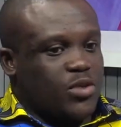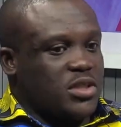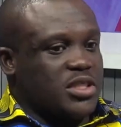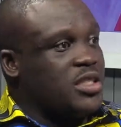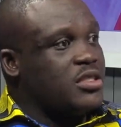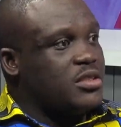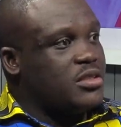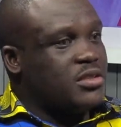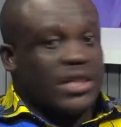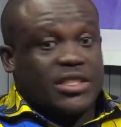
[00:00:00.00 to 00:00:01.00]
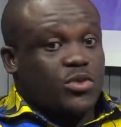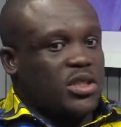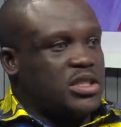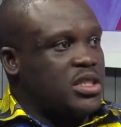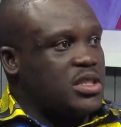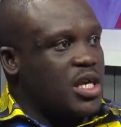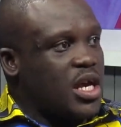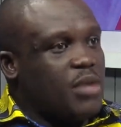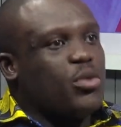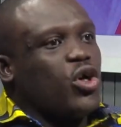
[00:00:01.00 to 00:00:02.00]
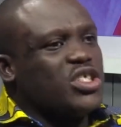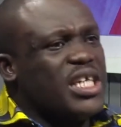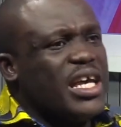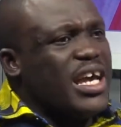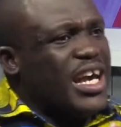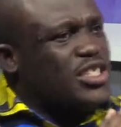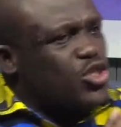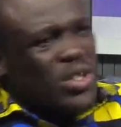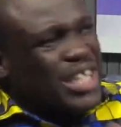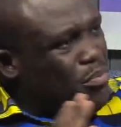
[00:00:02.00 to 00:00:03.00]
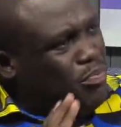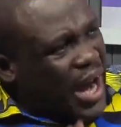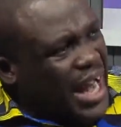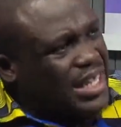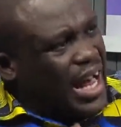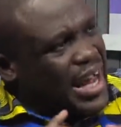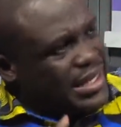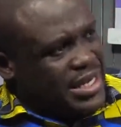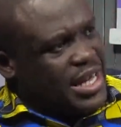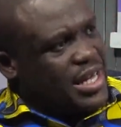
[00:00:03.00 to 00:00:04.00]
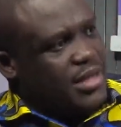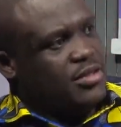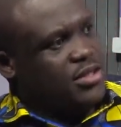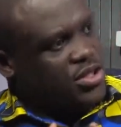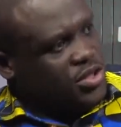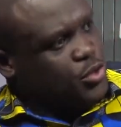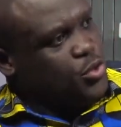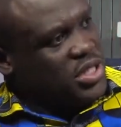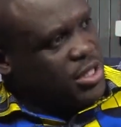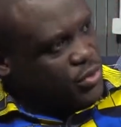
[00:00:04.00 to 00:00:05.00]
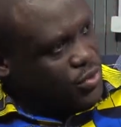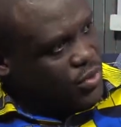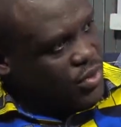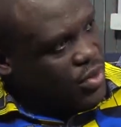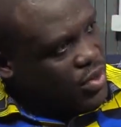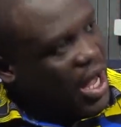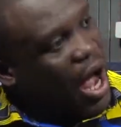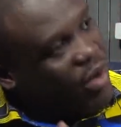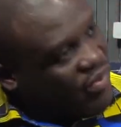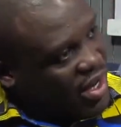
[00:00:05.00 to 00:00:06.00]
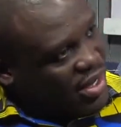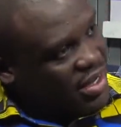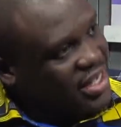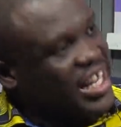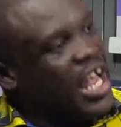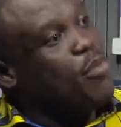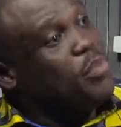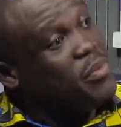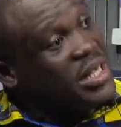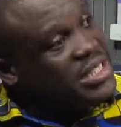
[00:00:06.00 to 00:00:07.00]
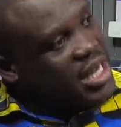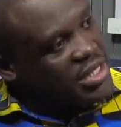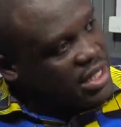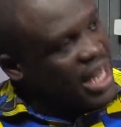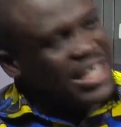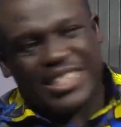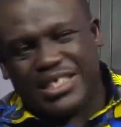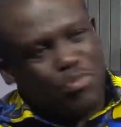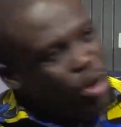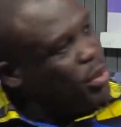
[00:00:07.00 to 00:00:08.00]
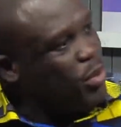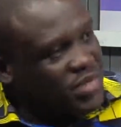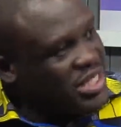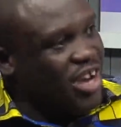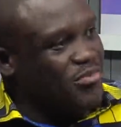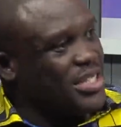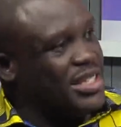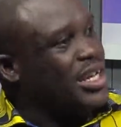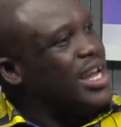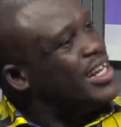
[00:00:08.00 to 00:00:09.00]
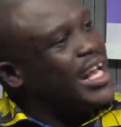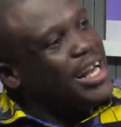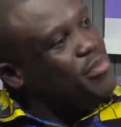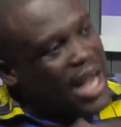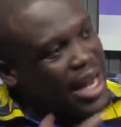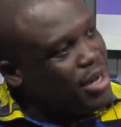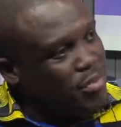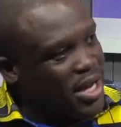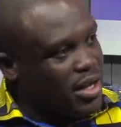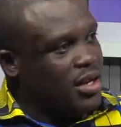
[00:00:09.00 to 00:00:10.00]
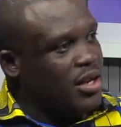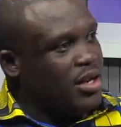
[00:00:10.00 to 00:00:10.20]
that's what it is. That is what it is. Because you see, it is not a bad idea stricto sensu. However, the implementation, and that's the problem of this government. They claim they had the men.